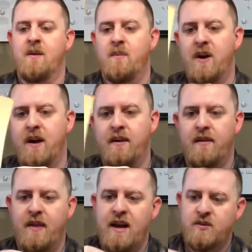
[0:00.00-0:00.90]
But
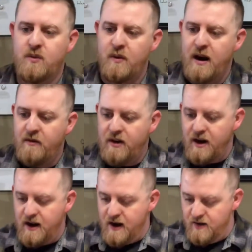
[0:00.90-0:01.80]
that's where we're at right
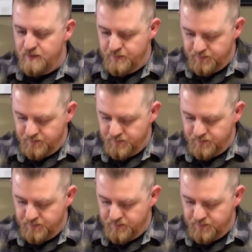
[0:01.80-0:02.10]
now.